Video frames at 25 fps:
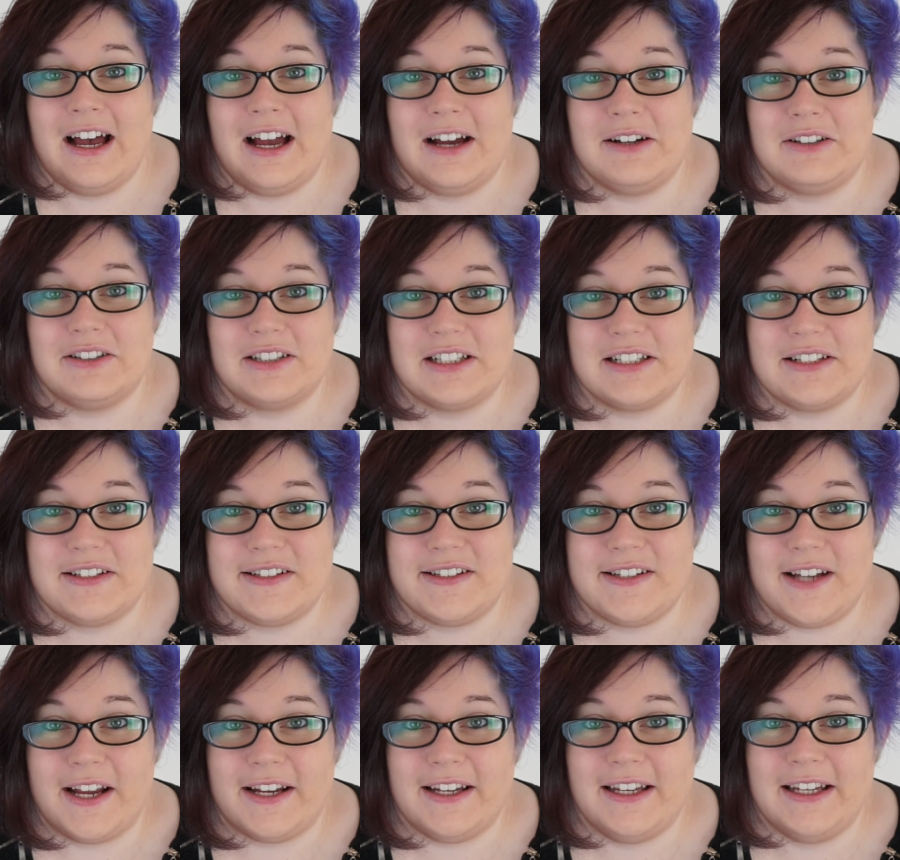I wanted to
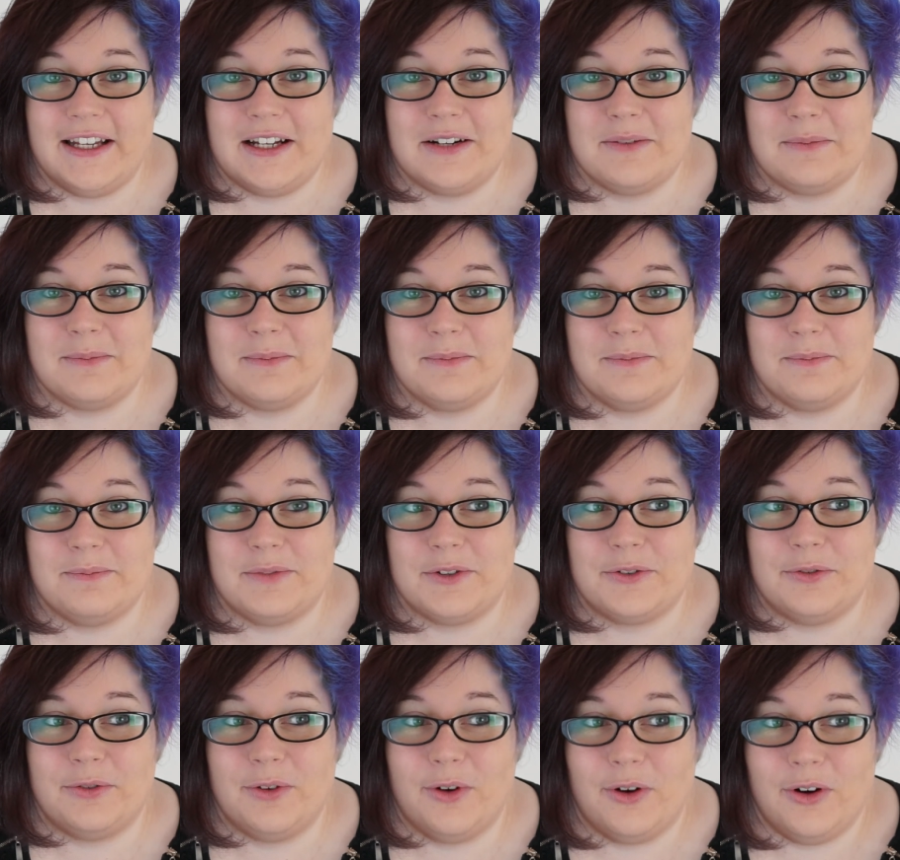check in
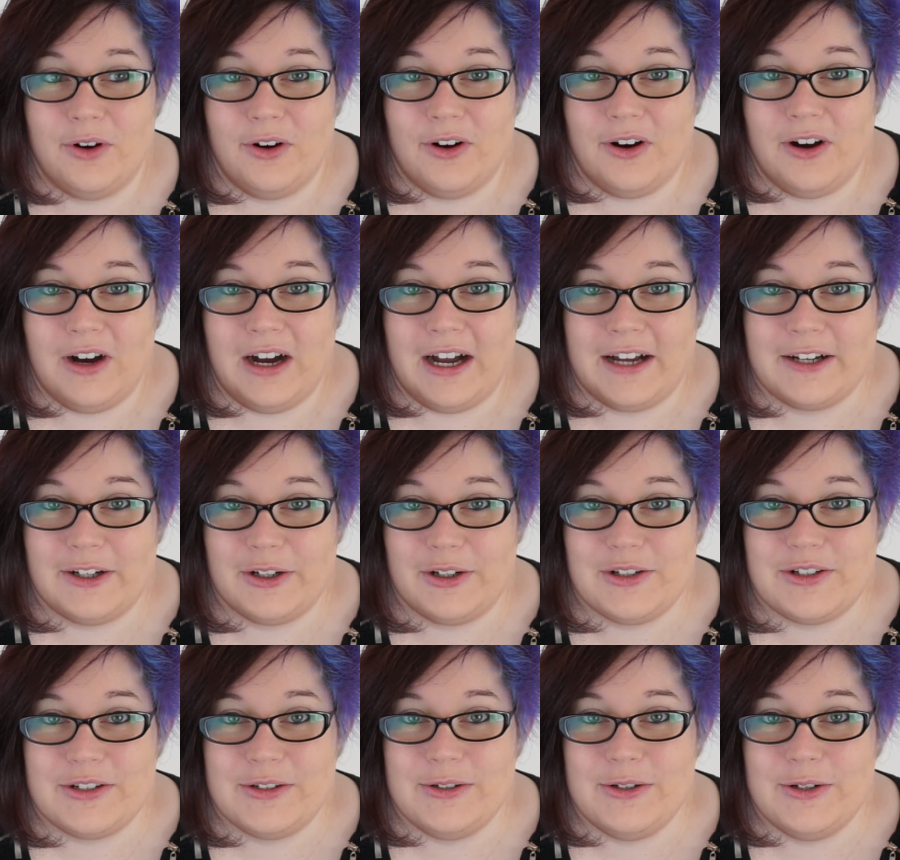before I
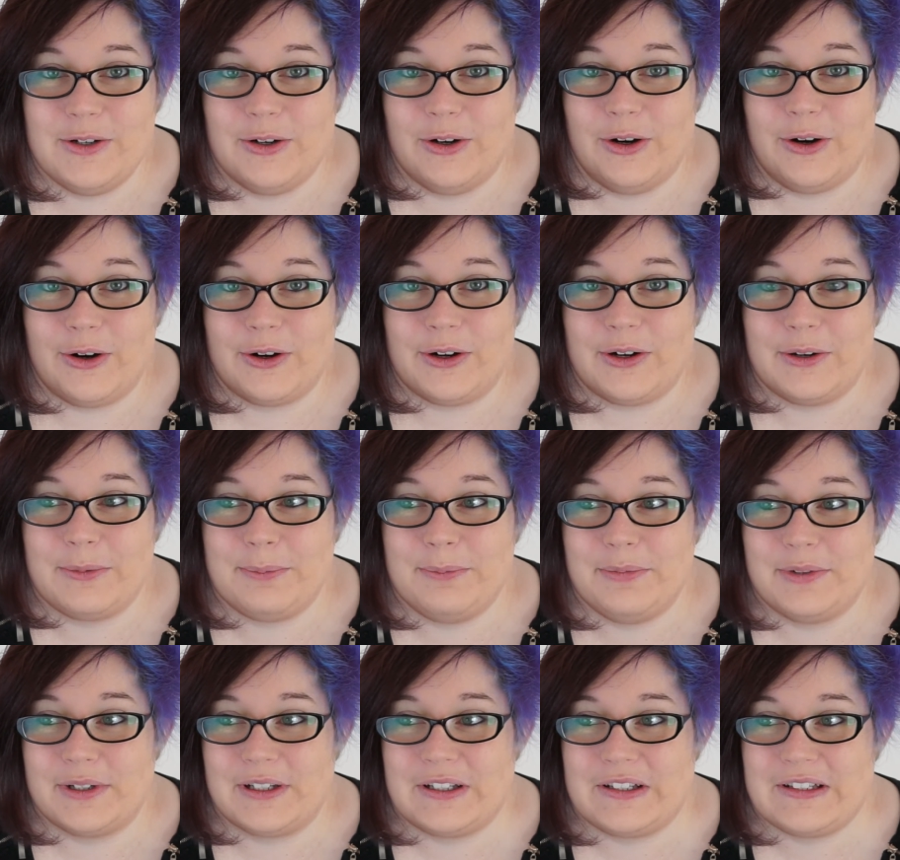go to New York,
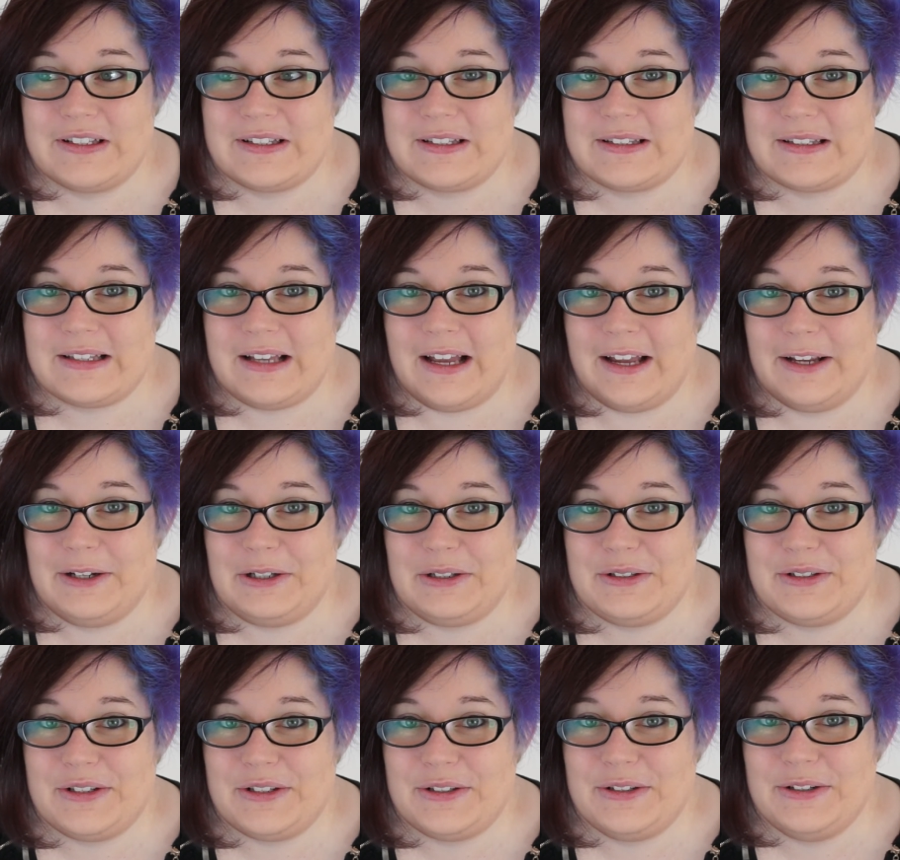because I
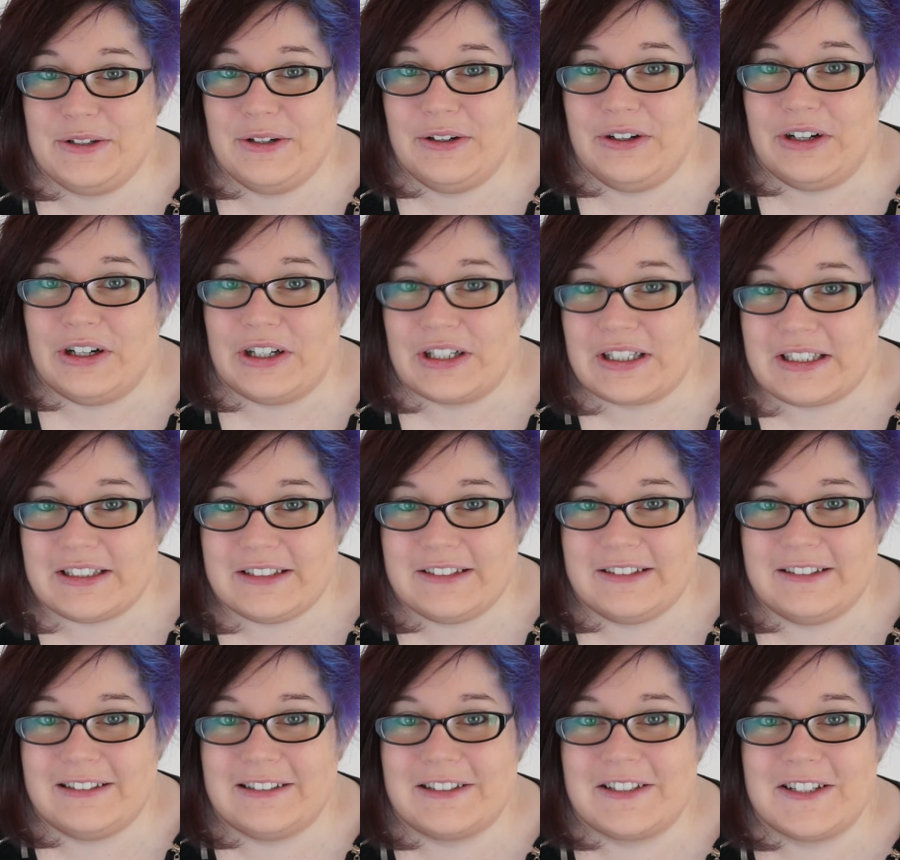go to New York
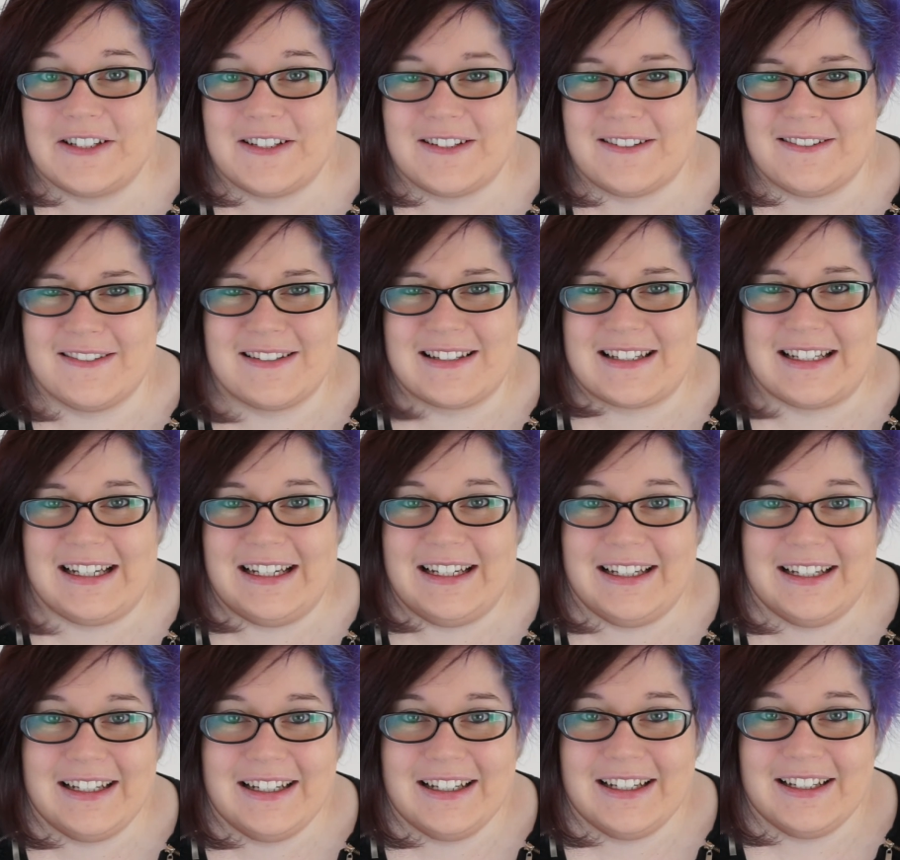on
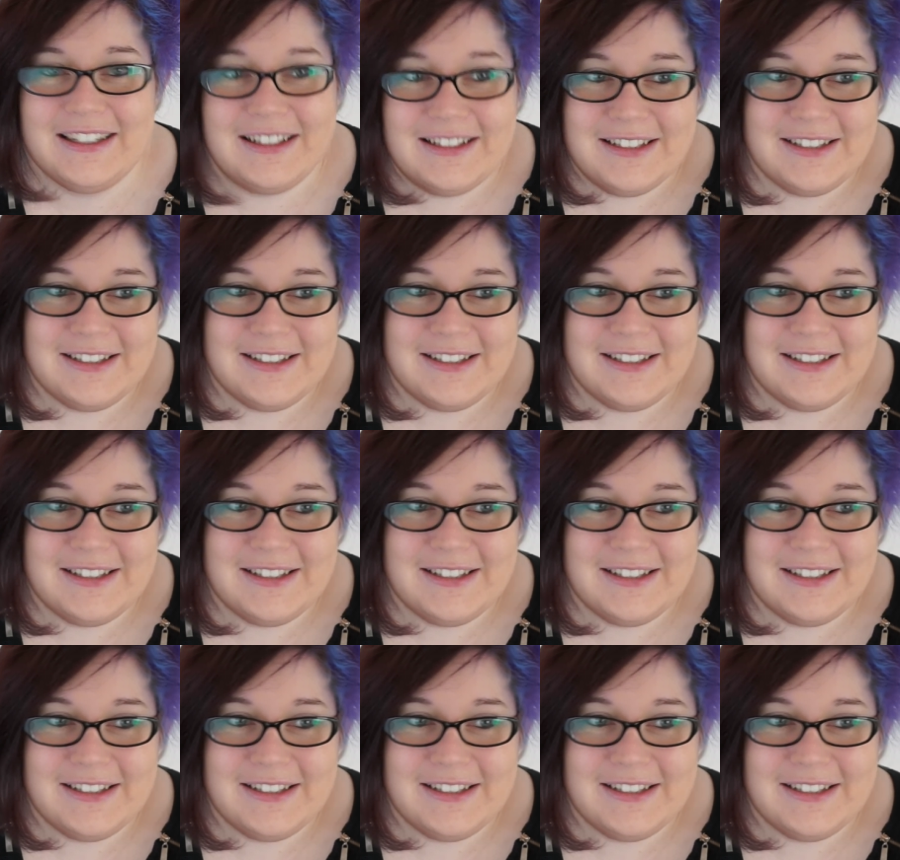Tuesday.